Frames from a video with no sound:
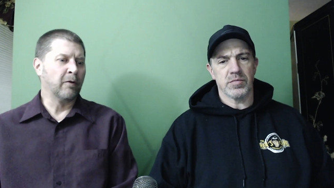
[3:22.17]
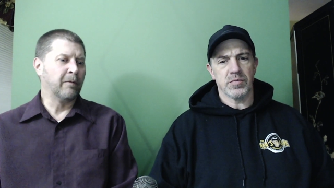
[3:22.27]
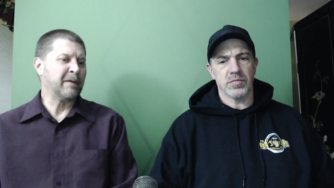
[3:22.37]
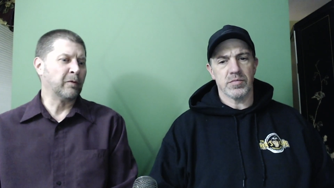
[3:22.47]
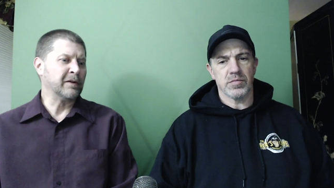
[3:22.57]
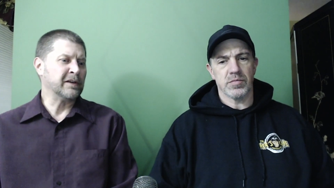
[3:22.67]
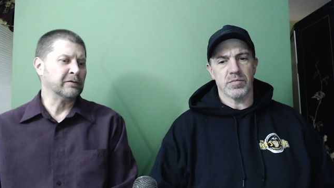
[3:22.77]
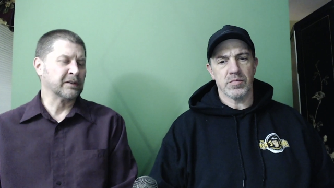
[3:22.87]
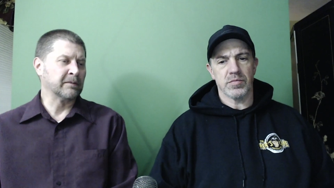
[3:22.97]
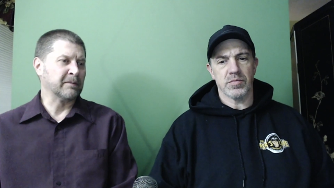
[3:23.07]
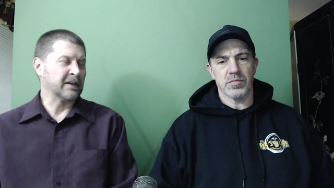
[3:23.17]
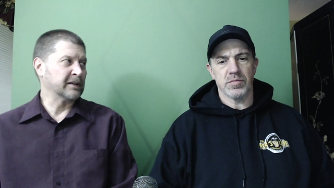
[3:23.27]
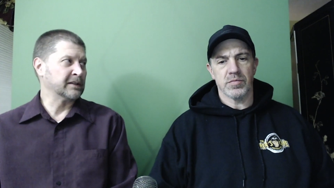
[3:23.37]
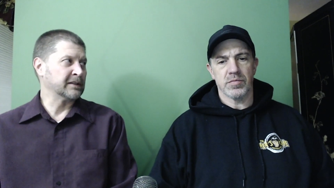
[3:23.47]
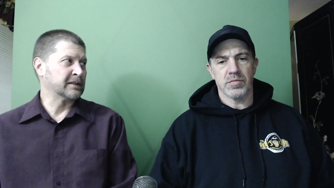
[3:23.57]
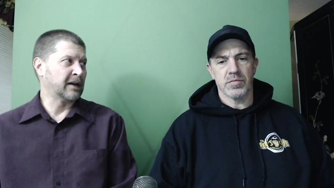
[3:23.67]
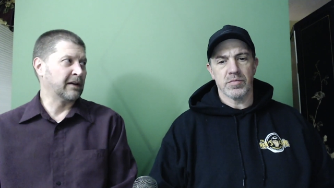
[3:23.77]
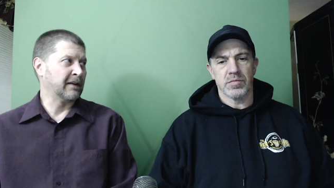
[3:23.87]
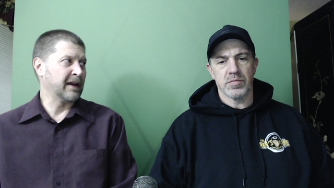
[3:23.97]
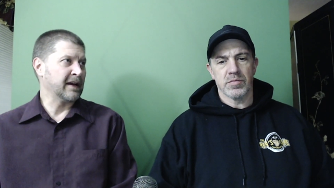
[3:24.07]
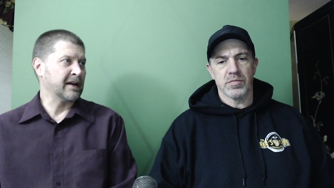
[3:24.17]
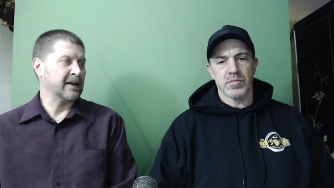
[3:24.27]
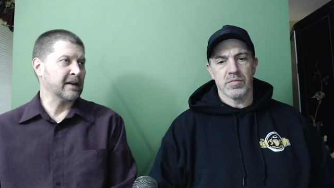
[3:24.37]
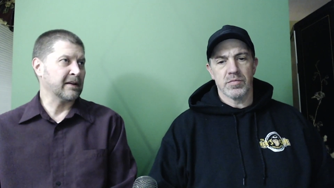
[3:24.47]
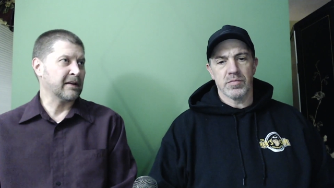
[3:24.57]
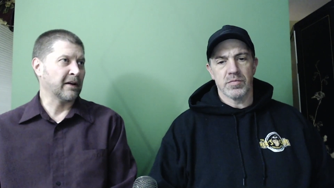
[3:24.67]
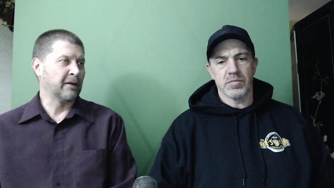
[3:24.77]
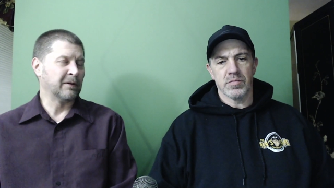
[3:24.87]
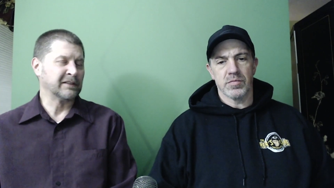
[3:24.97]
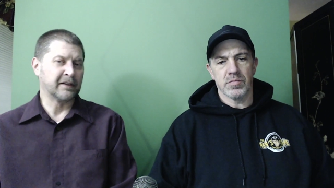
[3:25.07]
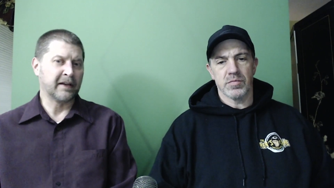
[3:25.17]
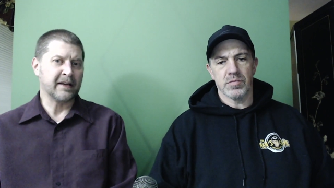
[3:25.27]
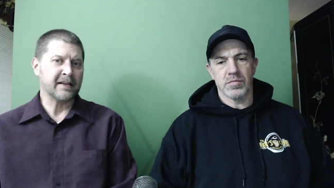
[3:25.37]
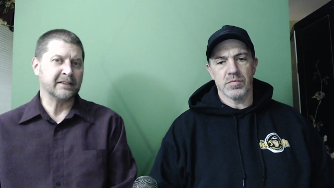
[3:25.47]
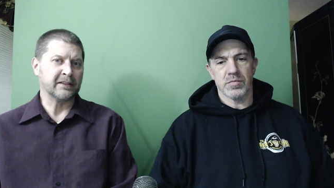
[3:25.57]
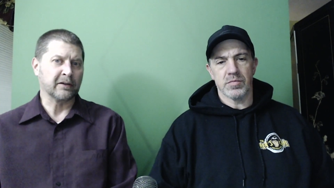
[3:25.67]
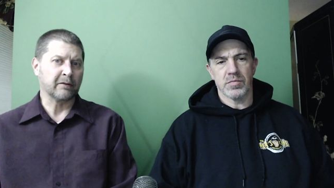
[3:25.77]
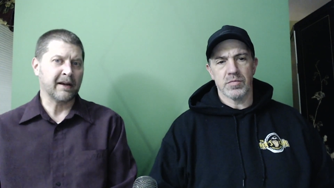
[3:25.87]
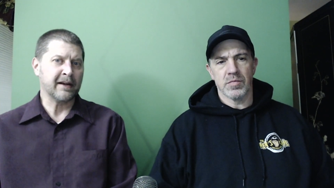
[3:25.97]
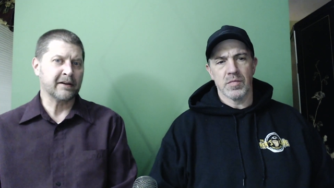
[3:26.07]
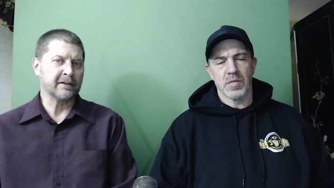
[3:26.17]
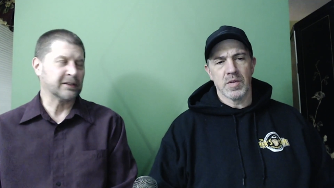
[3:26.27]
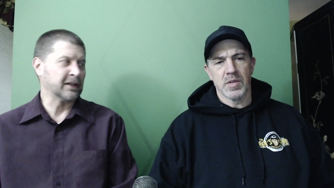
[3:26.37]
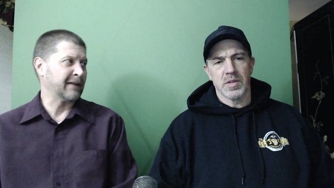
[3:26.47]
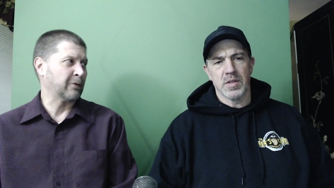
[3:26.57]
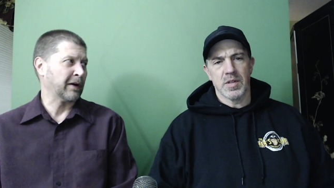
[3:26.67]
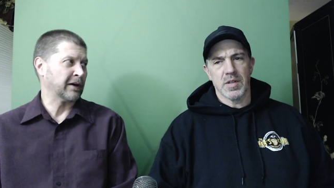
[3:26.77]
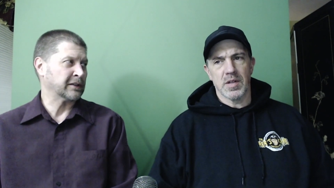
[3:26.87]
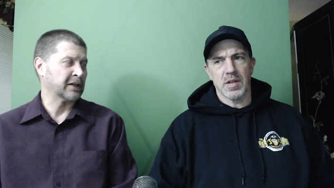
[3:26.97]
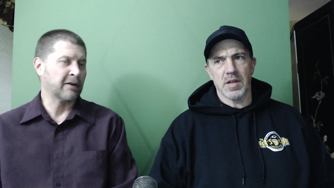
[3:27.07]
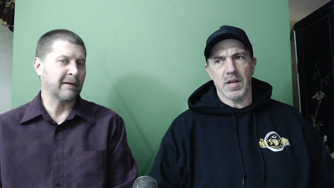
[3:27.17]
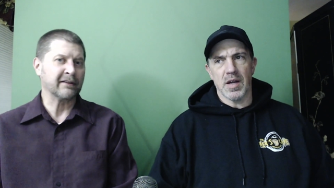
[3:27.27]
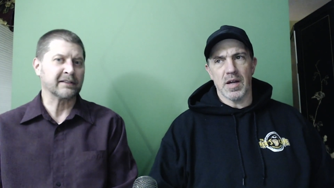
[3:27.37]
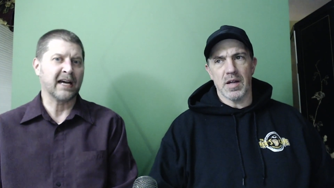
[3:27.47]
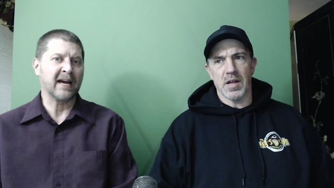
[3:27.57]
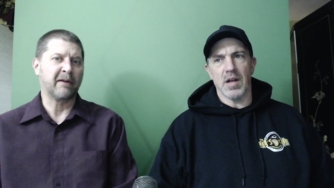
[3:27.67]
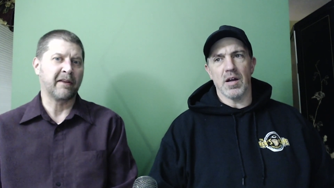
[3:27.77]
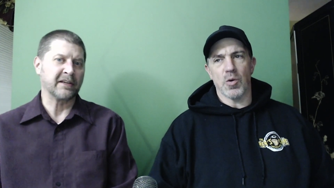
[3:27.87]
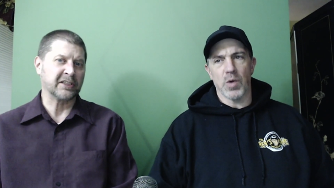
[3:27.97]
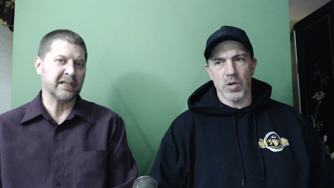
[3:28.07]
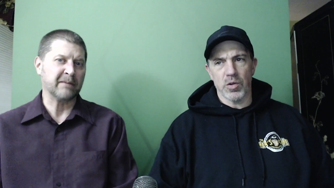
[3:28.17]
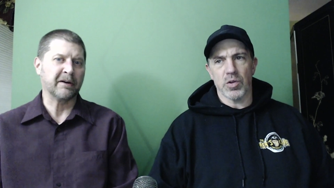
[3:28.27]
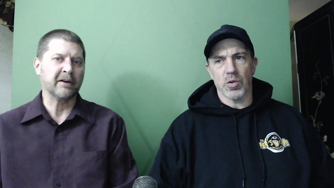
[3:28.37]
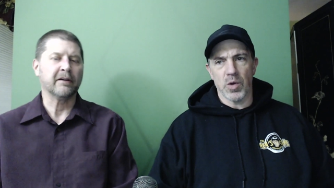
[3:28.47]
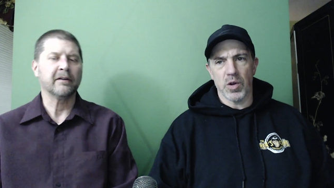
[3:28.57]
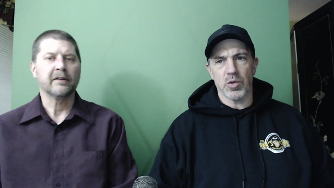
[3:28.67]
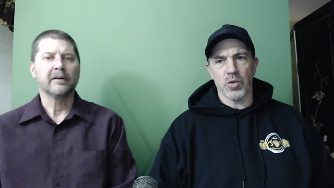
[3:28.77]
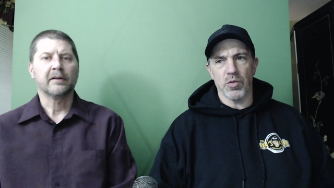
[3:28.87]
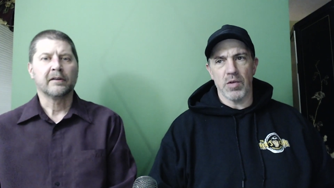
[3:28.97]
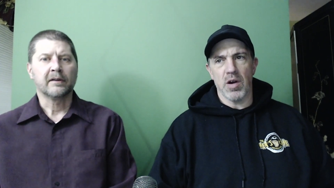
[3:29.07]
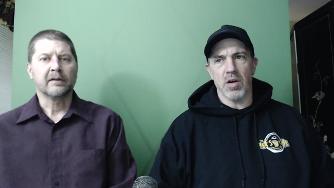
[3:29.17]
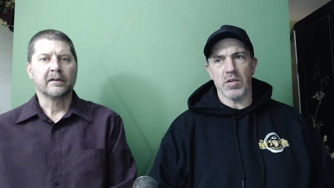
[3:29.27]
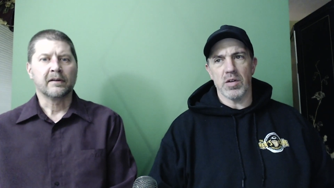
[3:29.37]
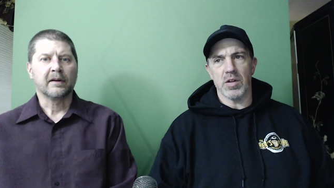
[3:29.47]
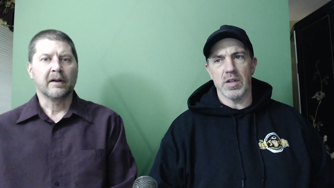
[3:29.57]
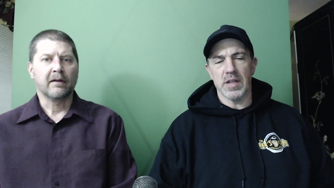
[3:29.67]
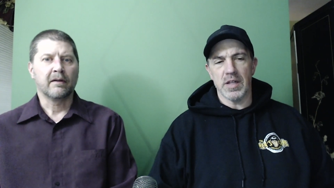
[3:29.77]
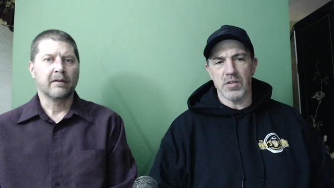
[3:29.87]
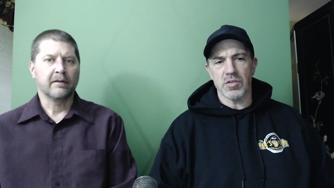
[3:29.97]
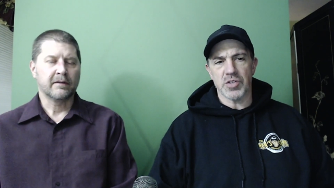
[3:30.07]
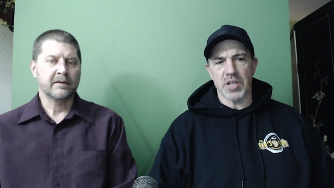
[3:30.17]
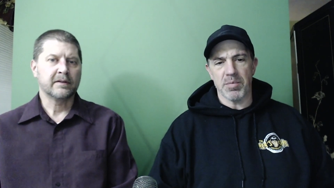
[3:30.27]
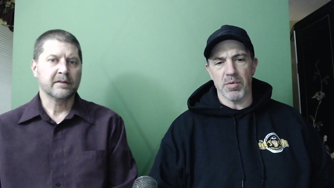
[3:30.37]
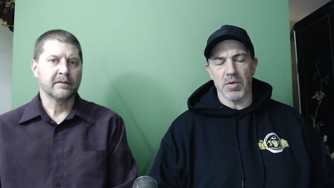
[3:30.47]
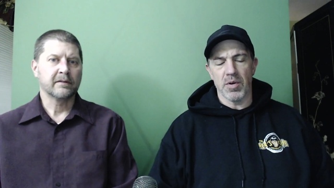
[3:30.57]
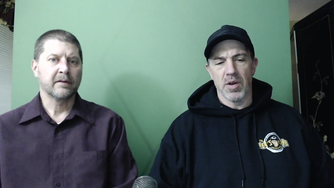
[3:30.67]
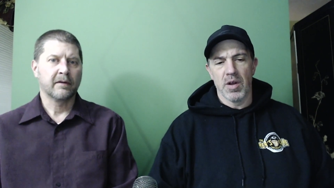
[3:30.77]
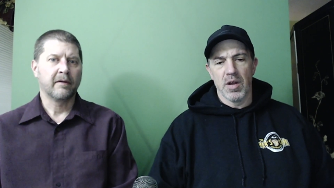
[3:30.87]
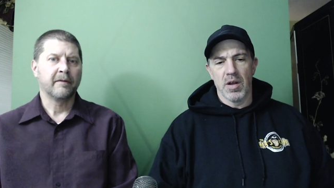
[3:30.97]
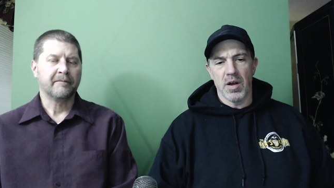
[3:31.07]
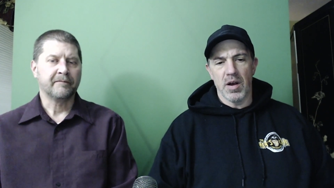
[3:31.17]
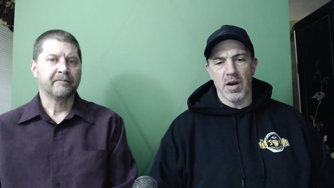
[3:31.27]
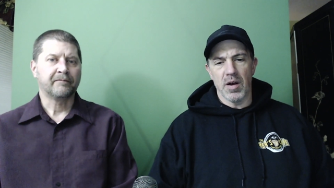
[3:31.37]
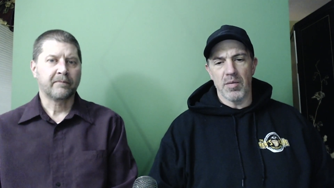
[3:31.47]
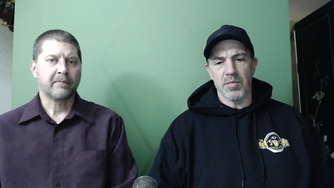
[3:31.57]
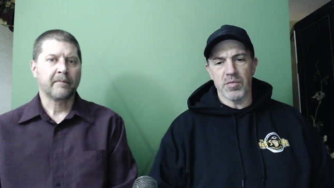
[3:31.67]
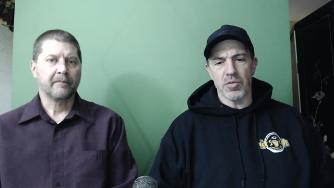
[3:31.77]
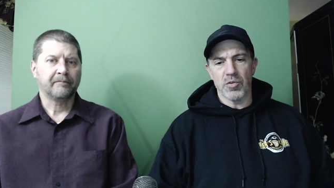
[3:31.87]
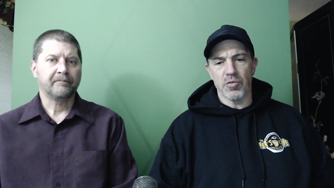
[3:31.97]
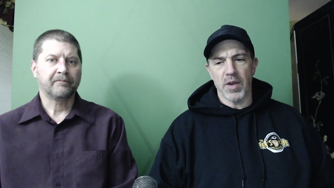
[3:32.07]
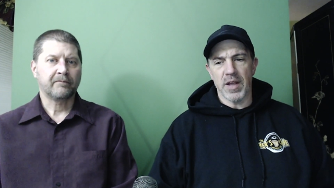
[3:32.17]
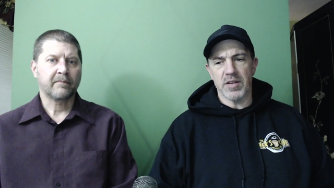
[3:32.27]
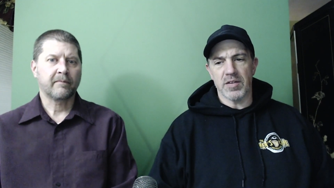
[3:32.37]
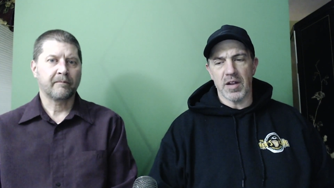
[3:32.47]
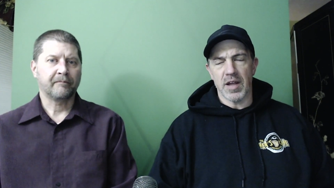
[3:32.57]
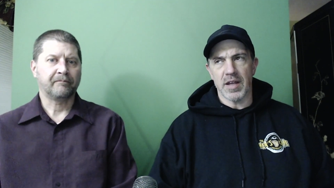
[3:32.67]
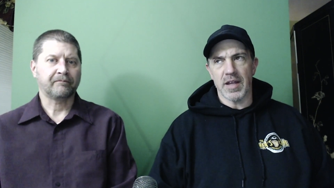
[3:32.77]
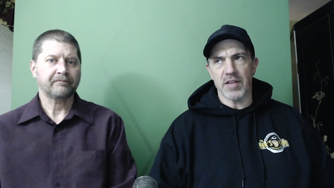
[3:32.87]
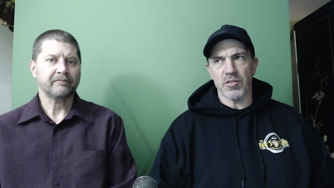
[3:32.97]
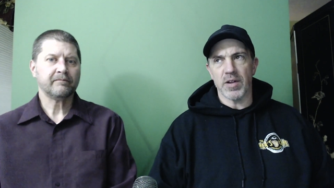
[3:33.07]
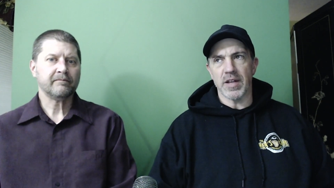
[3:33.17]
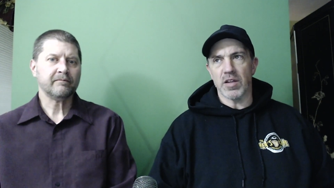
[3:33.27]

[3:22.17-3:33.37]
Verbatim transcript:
Speaker 1: people will use them because are they the other ones are they easier graders? Are they have quicker turnaround time? Are uh, they quicker,
Speaker 2: cheaper? Quicker turnaround, a little cheaper. Um, their grades, I guess, are getting